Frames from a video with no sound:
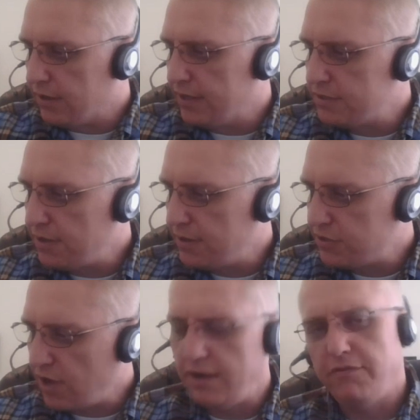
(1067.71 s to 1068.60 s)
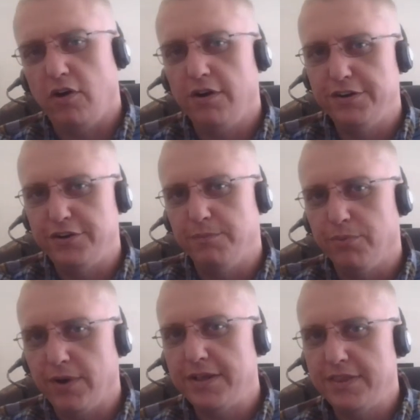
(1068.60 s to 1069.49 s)
and so it's kind of hard to
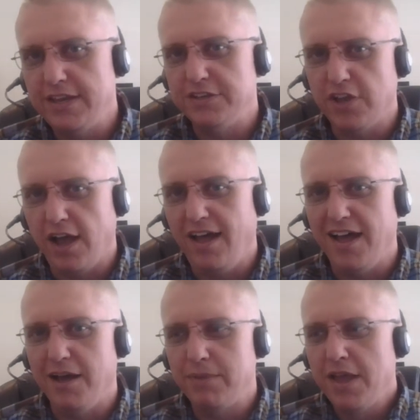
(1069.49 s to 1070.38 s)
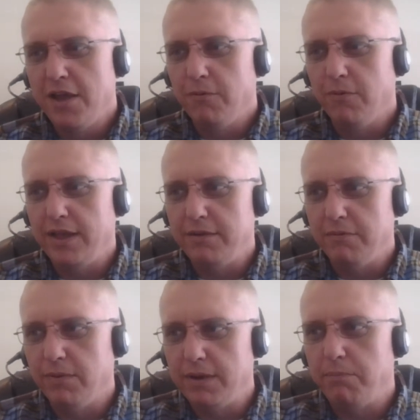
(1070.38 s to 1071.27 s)
break these up
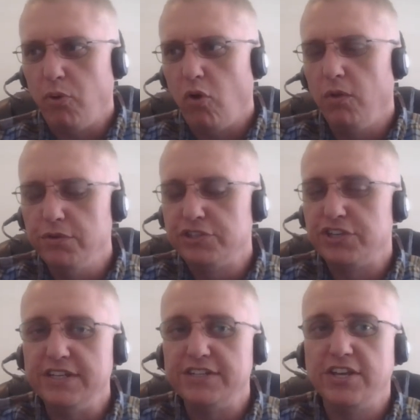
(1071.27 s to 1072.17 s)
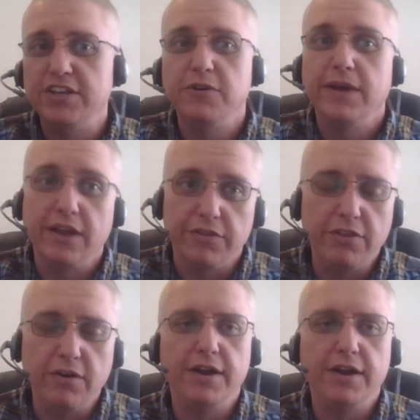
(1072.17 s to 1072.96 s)
when Paul is continuing a thought